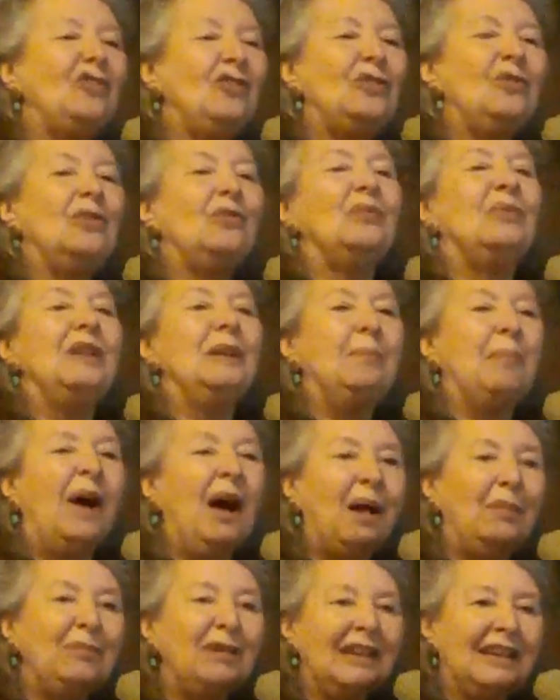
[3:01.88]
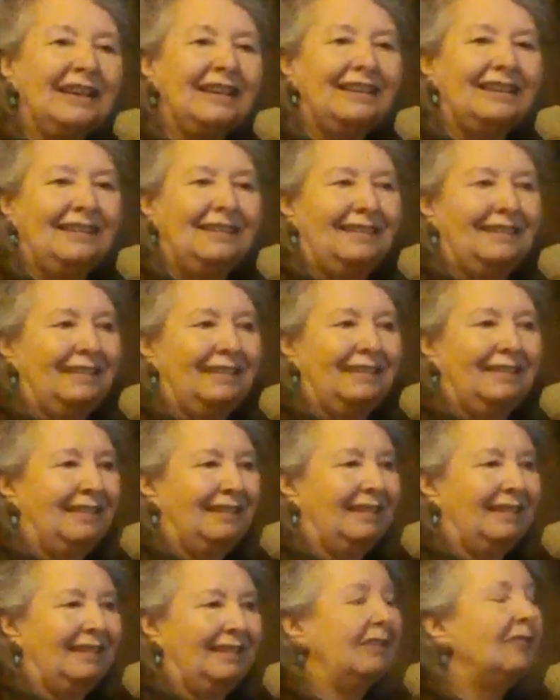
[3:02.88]
to the republic
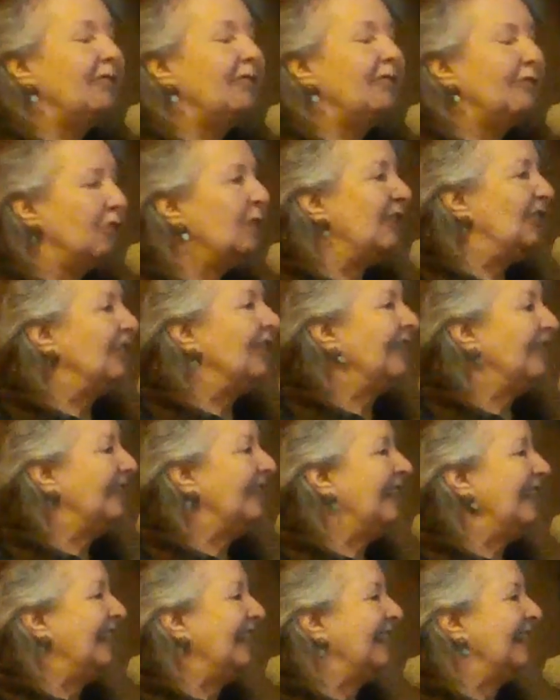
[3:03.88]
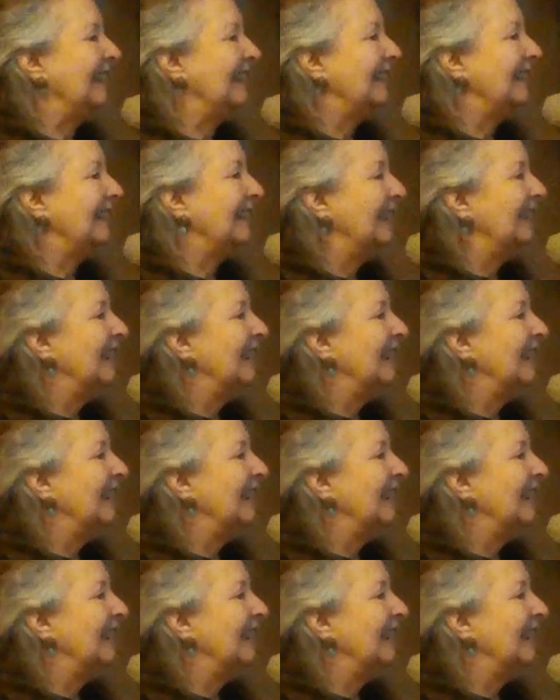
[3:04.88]
for which it stands.